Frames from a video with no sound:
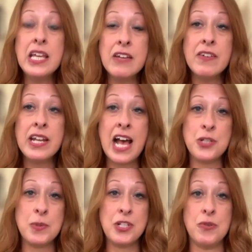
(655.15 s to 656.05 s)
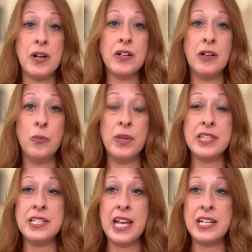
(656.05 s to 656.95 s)
even as we struggle with
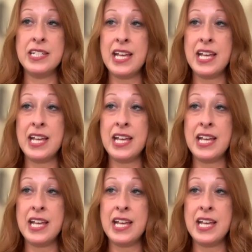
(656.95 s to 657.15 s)
the day to